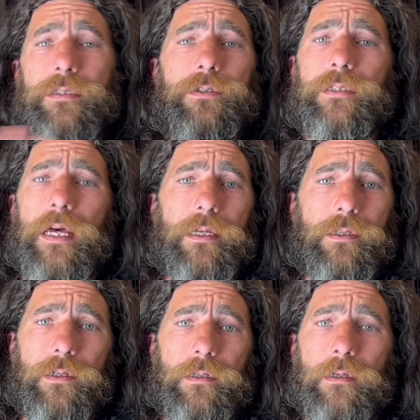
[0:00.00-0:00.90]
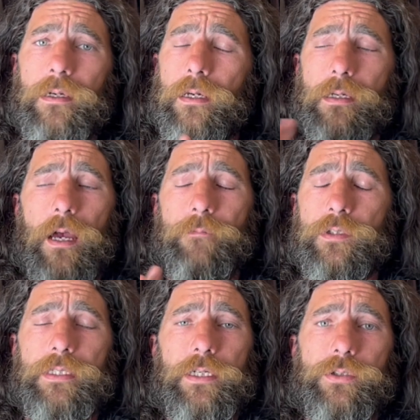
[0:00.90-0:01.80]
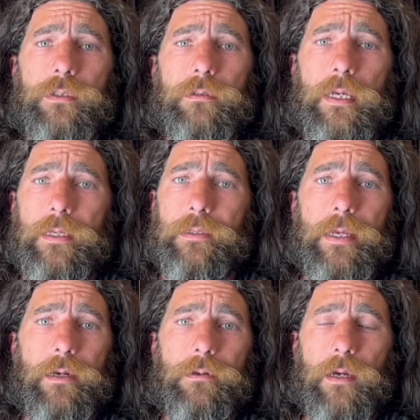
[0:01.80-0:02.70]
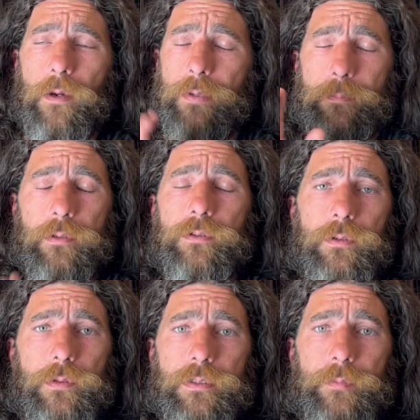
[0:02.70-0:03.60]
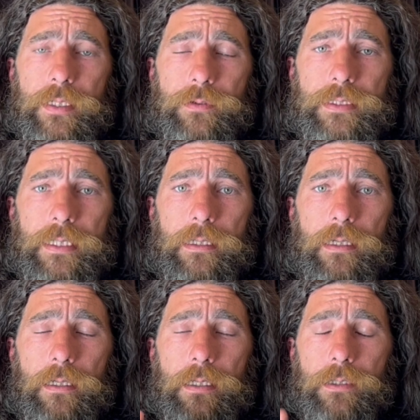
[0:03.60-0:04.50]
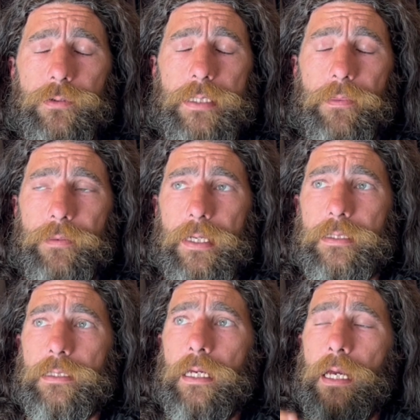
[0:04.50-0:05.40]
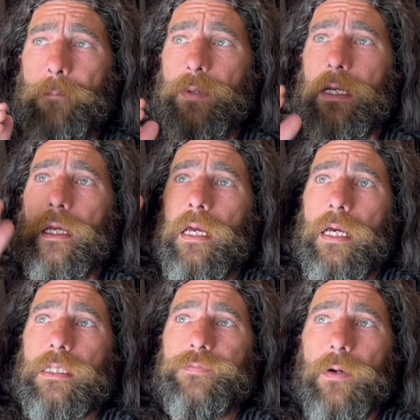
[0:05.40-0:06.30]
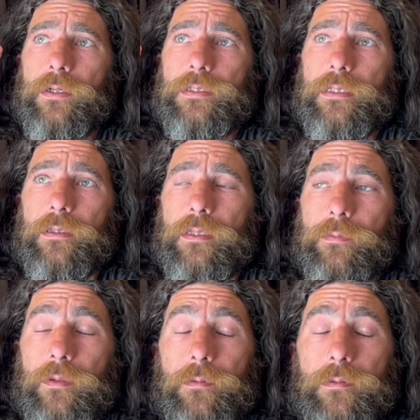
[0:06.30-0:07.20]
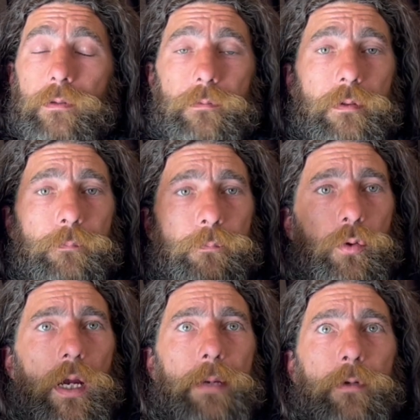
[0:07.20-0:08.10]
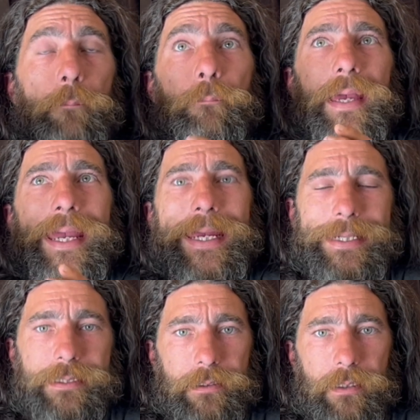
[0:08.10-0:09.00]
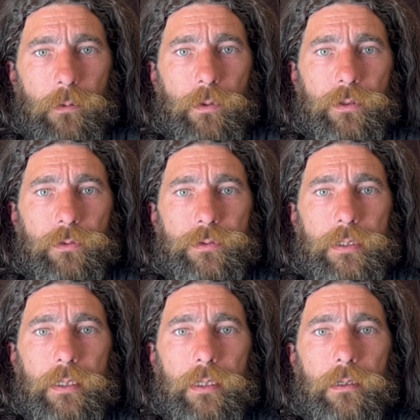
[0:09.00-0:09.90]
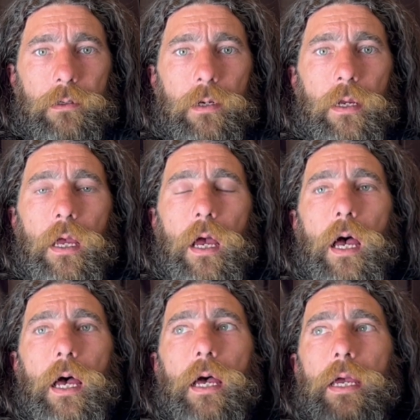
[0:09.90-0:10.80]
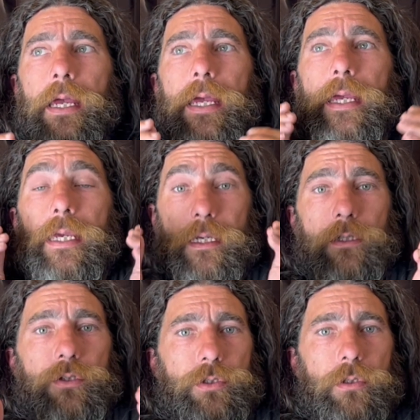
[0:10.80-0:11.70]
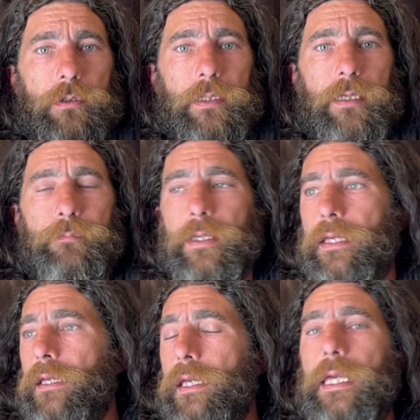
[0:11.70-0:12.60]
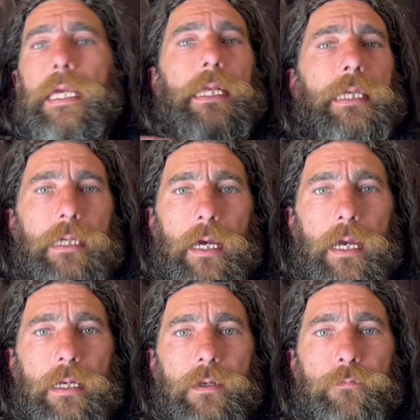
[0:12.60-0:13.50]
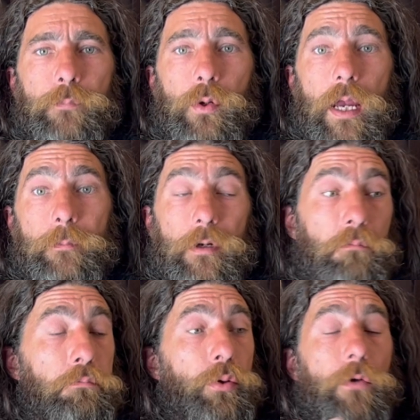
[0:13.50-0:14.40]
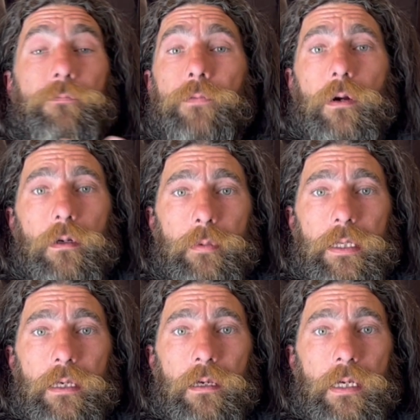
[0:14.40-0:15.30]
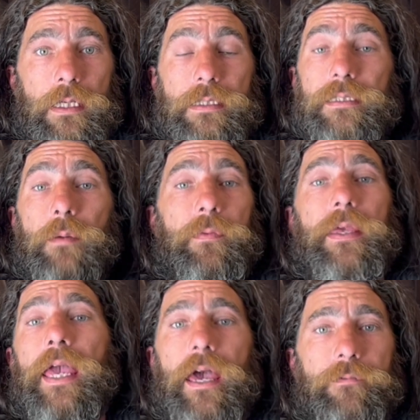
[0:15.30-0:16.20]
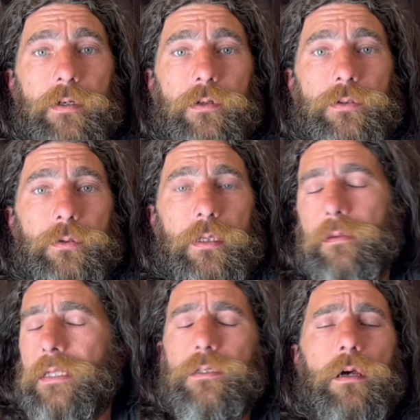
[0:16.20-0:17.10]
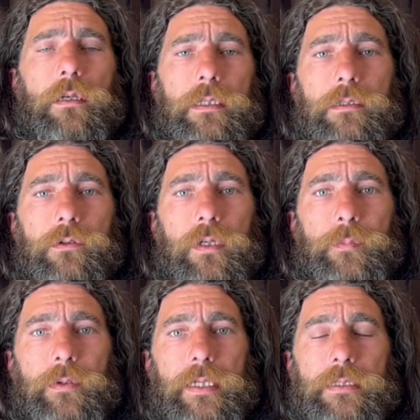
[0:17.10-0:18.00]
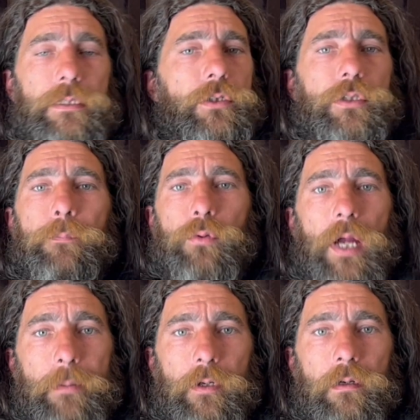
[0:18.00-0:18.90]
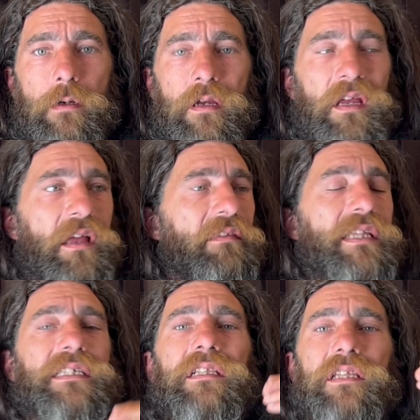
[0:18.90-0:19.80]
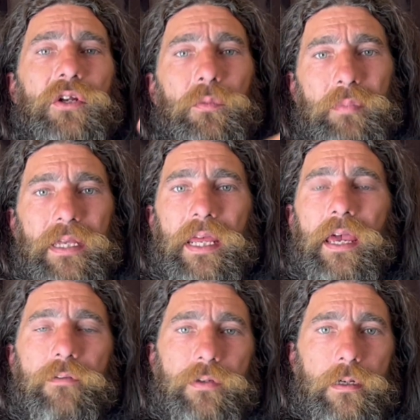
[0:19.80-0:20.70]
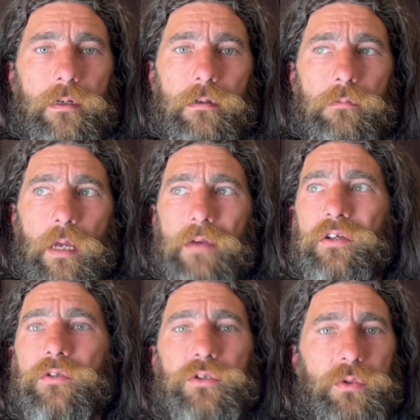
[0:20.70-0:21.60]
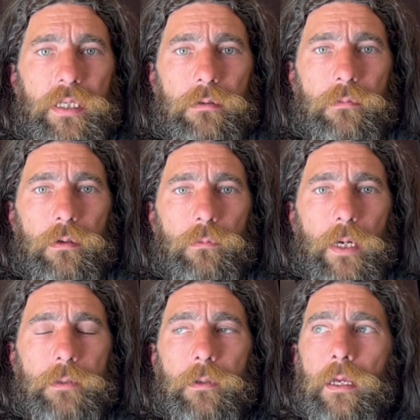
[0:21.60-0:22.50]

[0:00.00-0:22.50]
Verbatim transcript: There's a lot of good conversation in there. people are doing some interesting, interesting things. But as far as the, the, the, the, the primer paint that we're using here, uh, it can certainly be any kind of primer, preferably something heavier duty. That's all Glidden Gripper is. It's just a primer that's a little bit heavier, heavier duty, right?